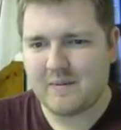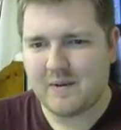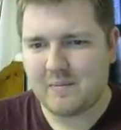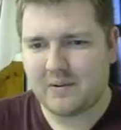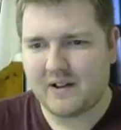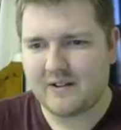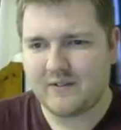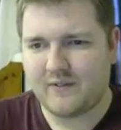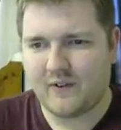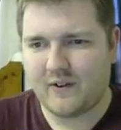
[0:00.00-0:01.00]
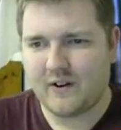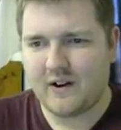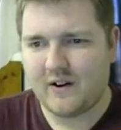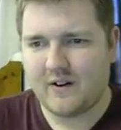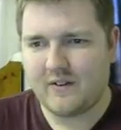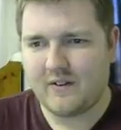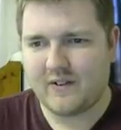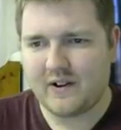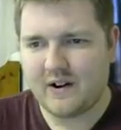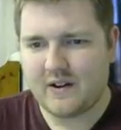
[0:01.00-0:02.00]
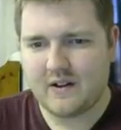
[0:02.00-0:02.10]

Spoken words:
but plus 4 over